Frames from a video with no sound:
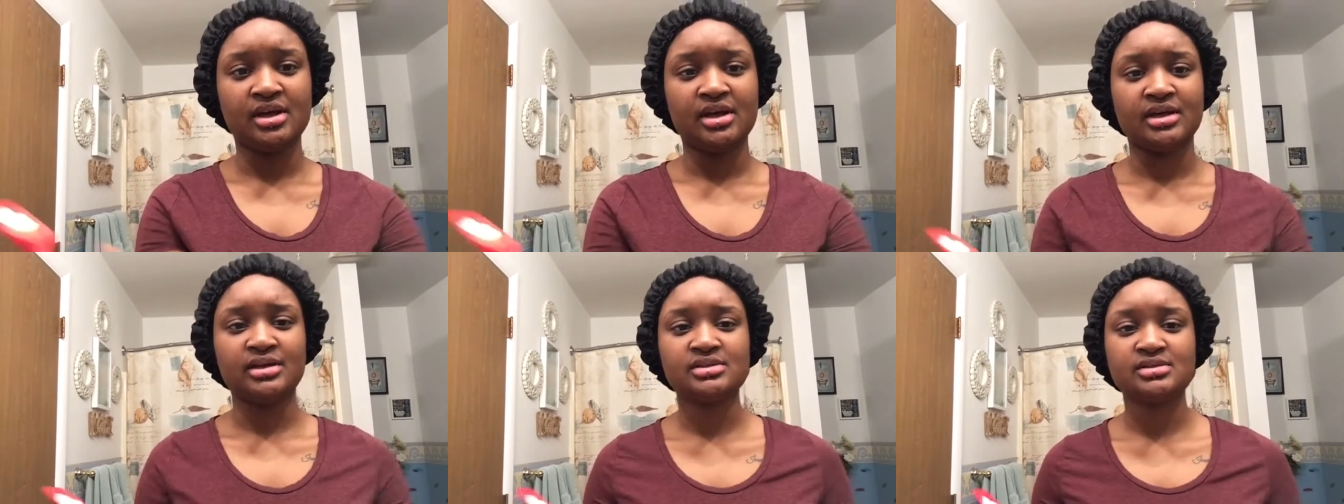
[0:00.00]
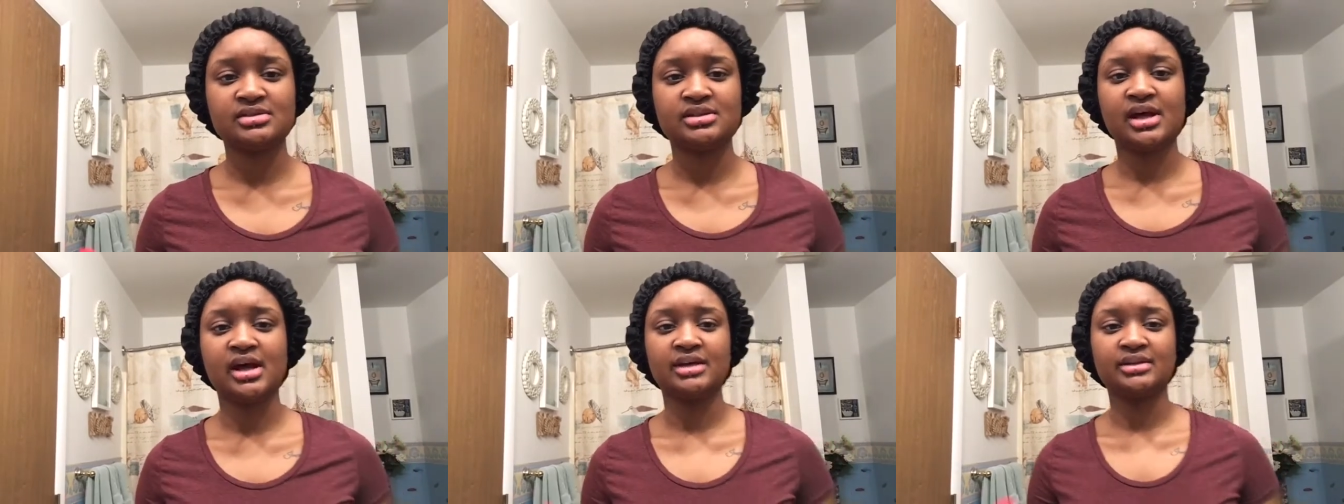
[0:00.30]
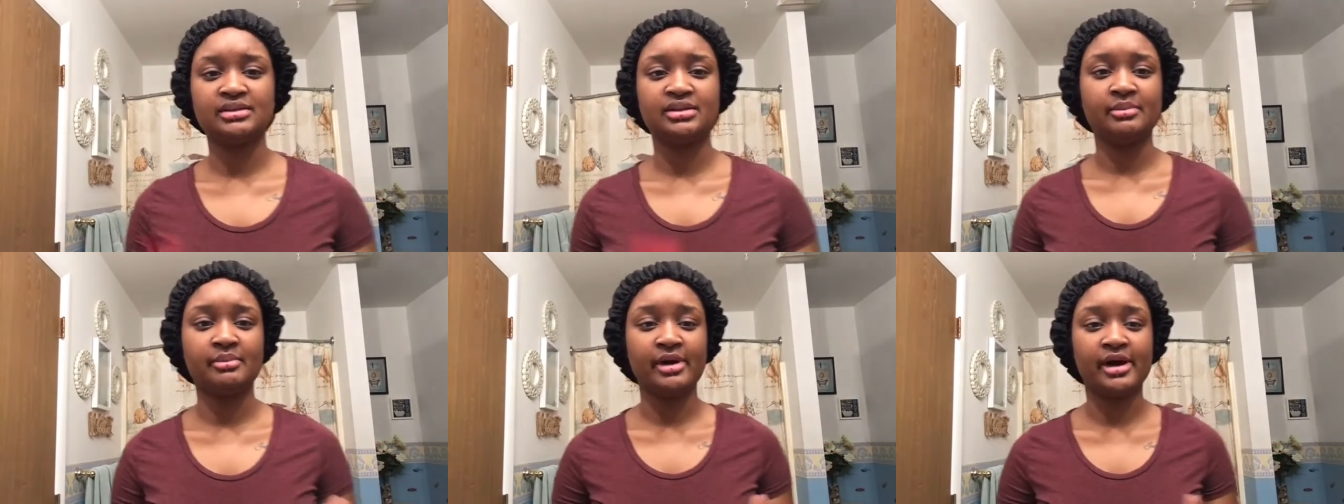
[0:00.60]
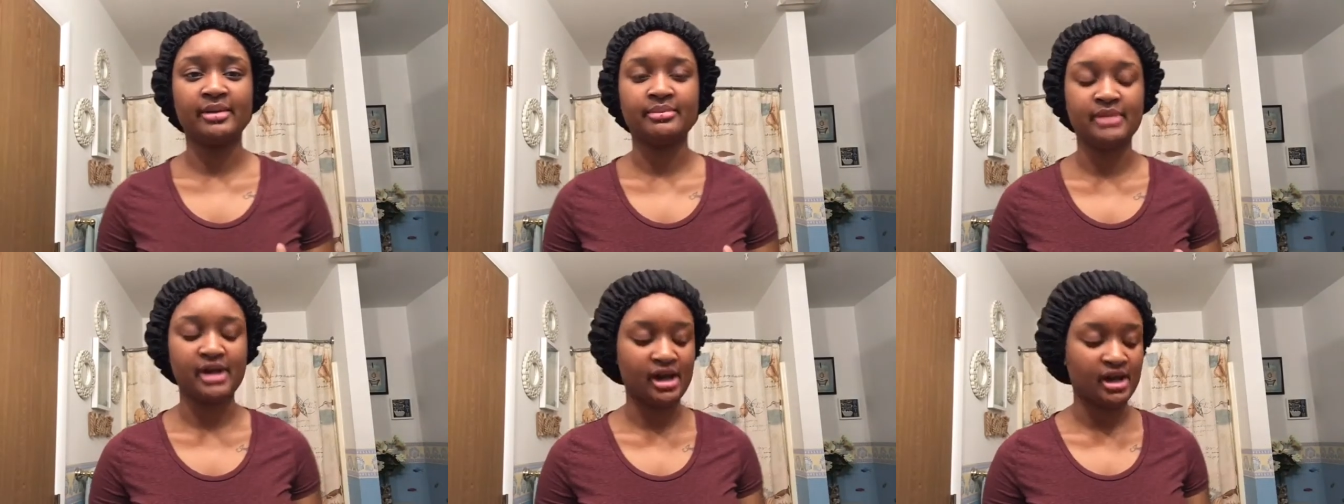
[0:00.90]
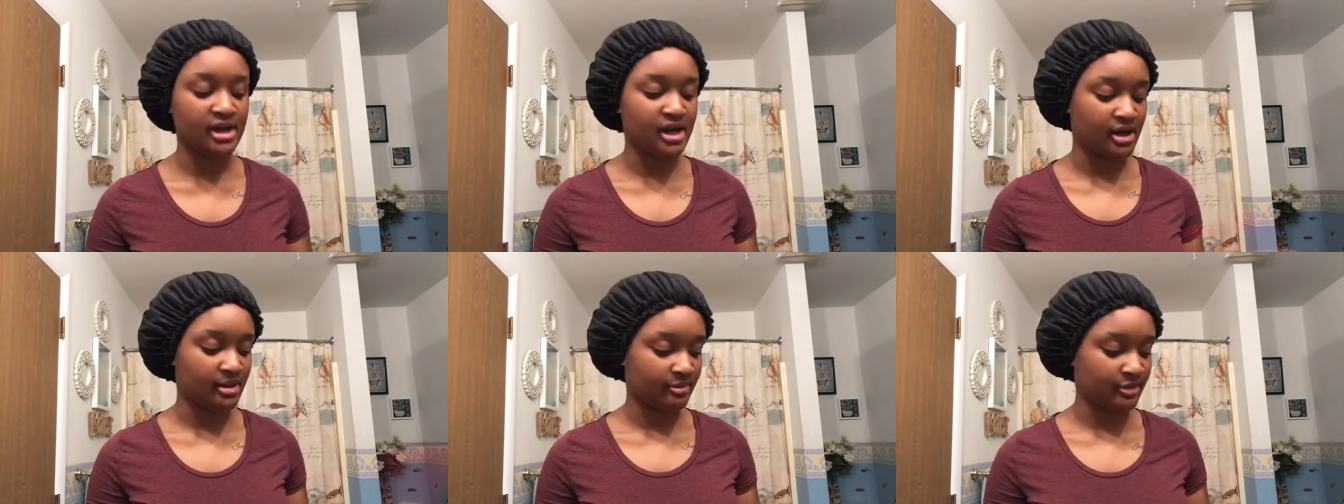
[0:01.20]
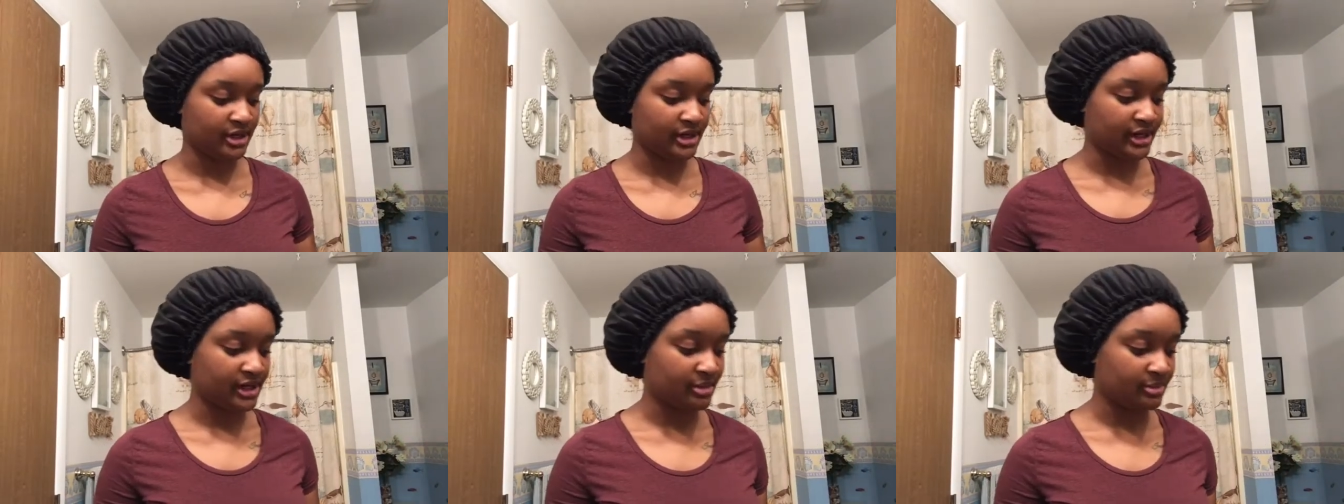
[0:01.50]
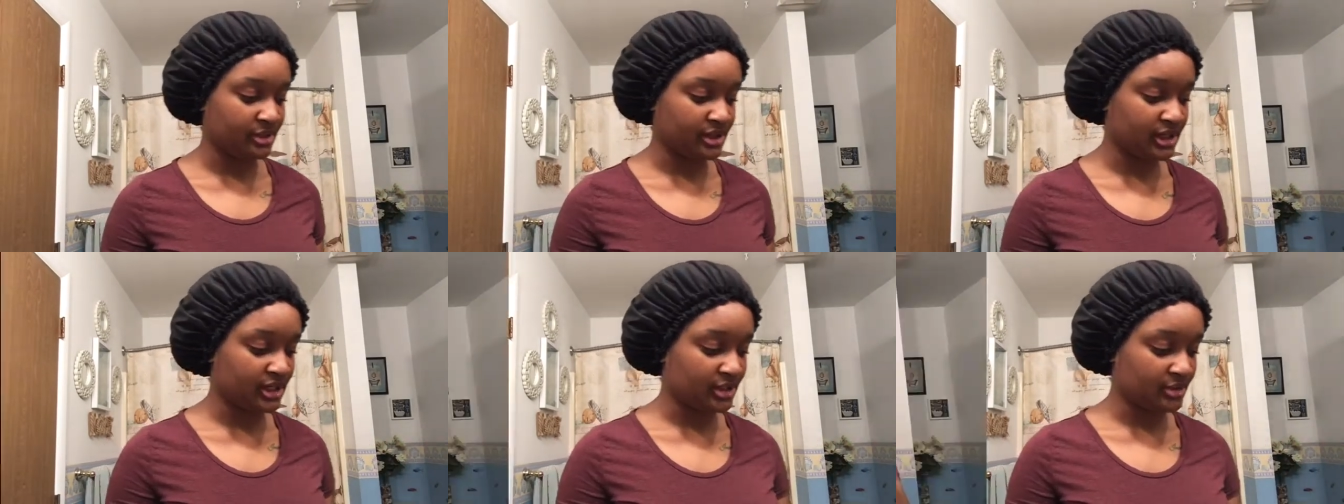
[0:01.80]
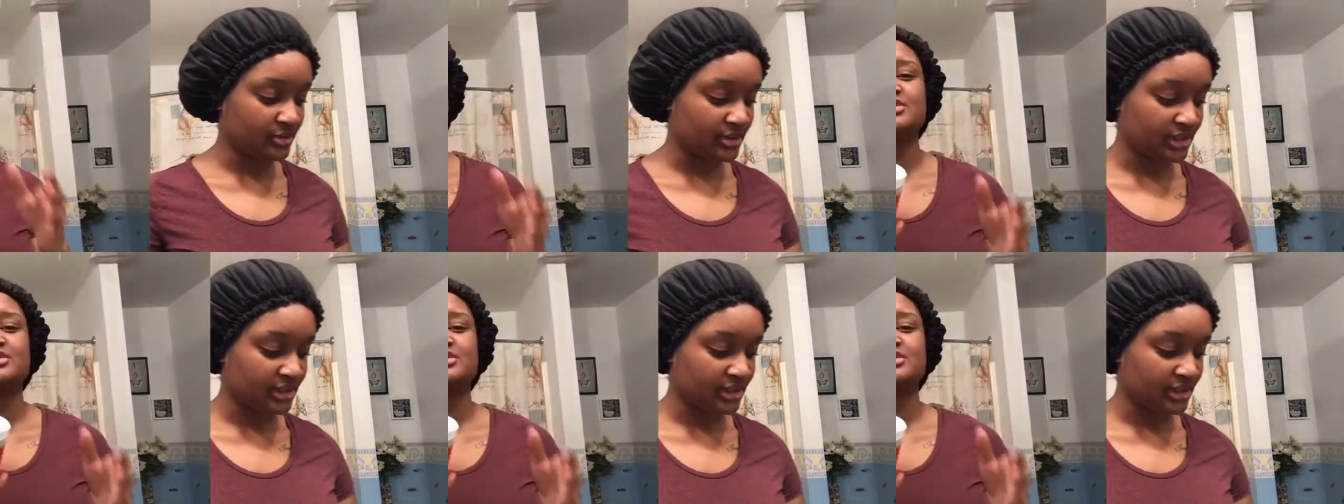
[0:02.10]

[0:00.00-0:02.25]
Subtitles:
It's not the bomb.com right now. But anyway,